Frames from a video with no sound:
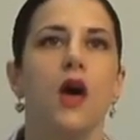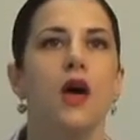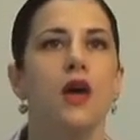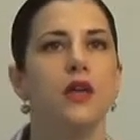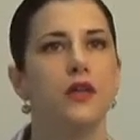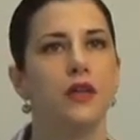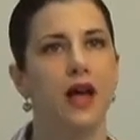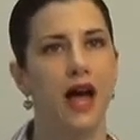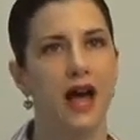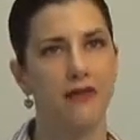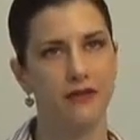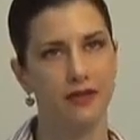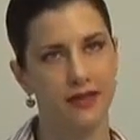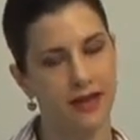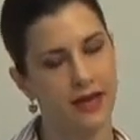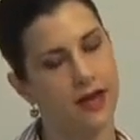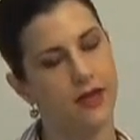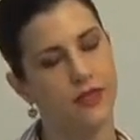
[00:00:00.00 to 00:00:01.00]
You'll have a
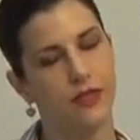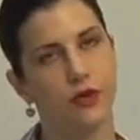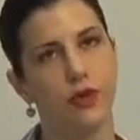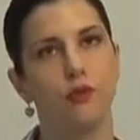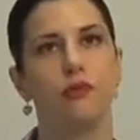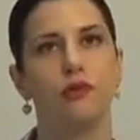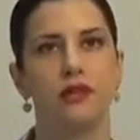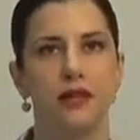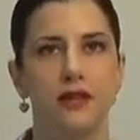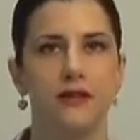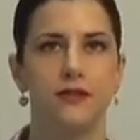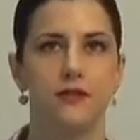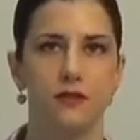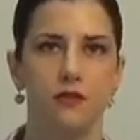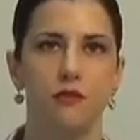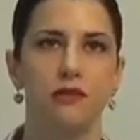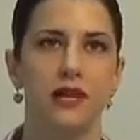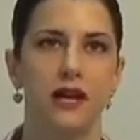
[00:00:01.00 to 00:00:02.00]
catheter placed in
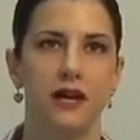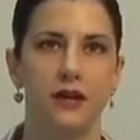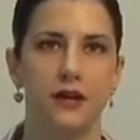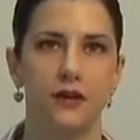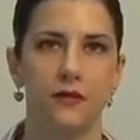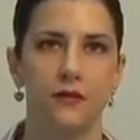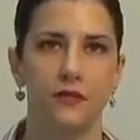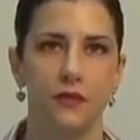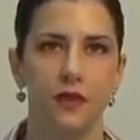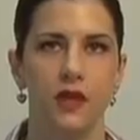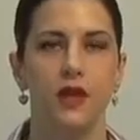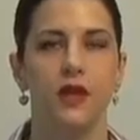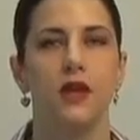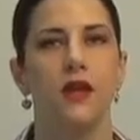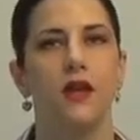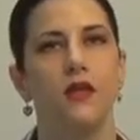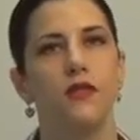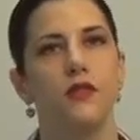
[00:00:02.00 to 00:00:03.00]
your bladder,
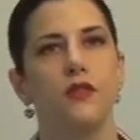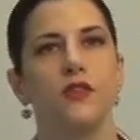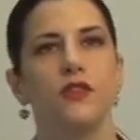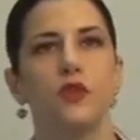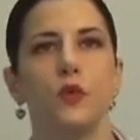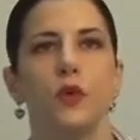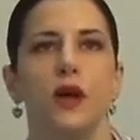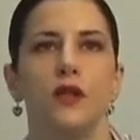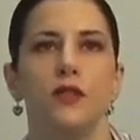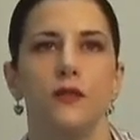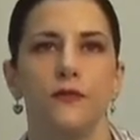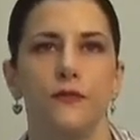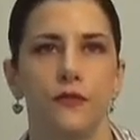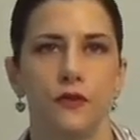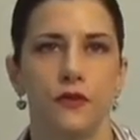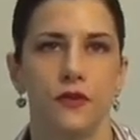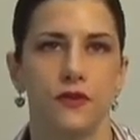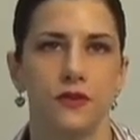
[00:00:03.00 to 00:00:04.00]
and this way the
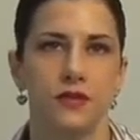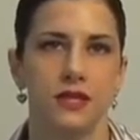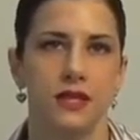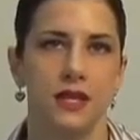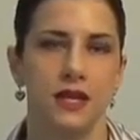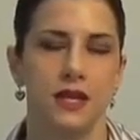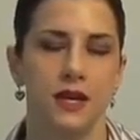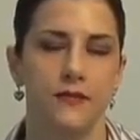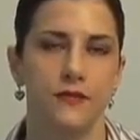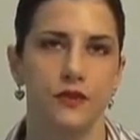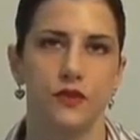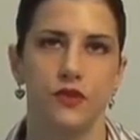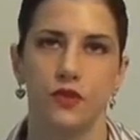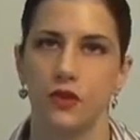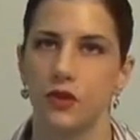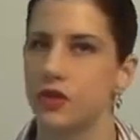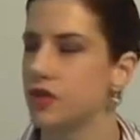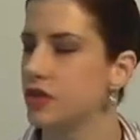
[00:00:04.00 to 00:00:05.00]
first day after
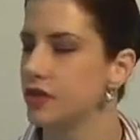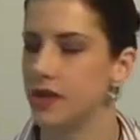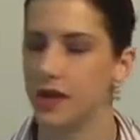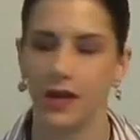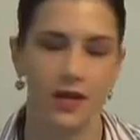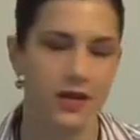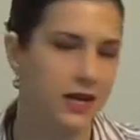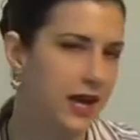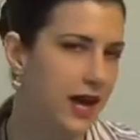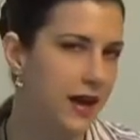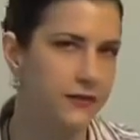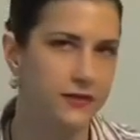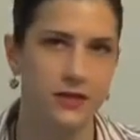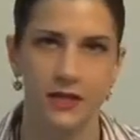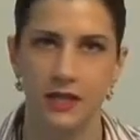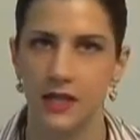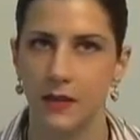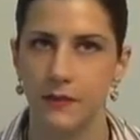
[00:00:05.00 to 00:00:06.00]
surgery you're not going to have
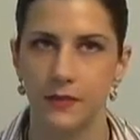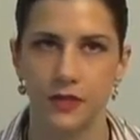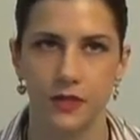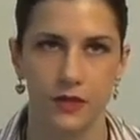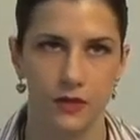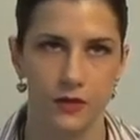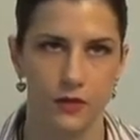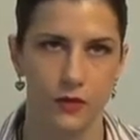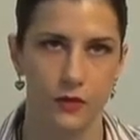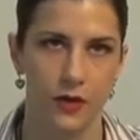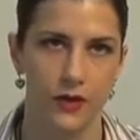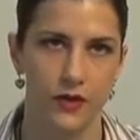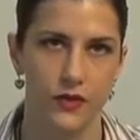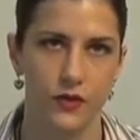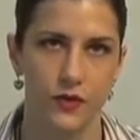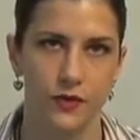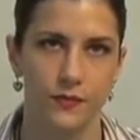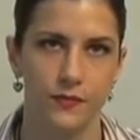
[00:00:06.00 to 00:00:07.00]
to get up to use the
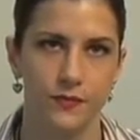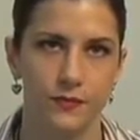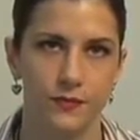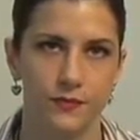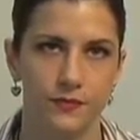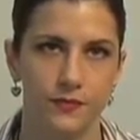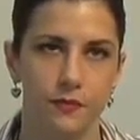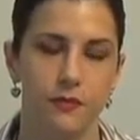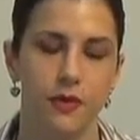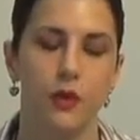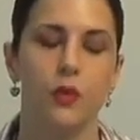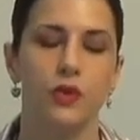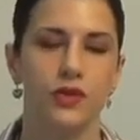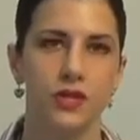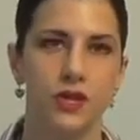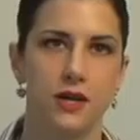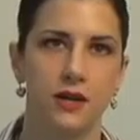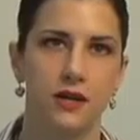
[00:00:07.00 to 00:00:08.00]
restroom. But we'll
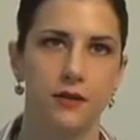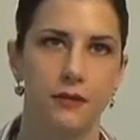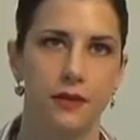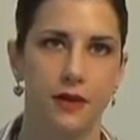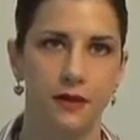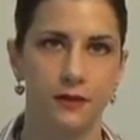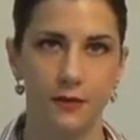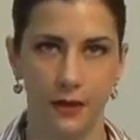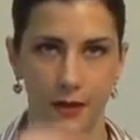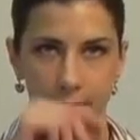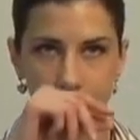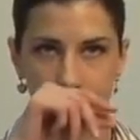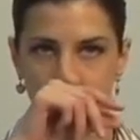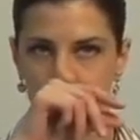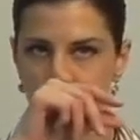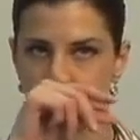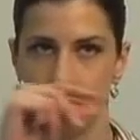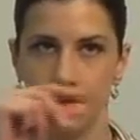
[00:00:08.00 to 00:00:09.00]
talk about a little
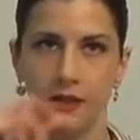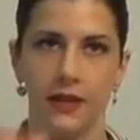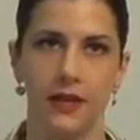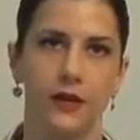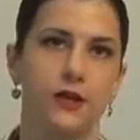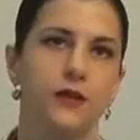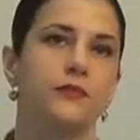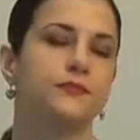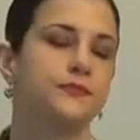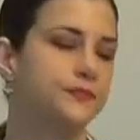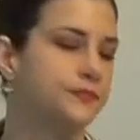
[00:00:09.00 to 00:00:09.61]
more later.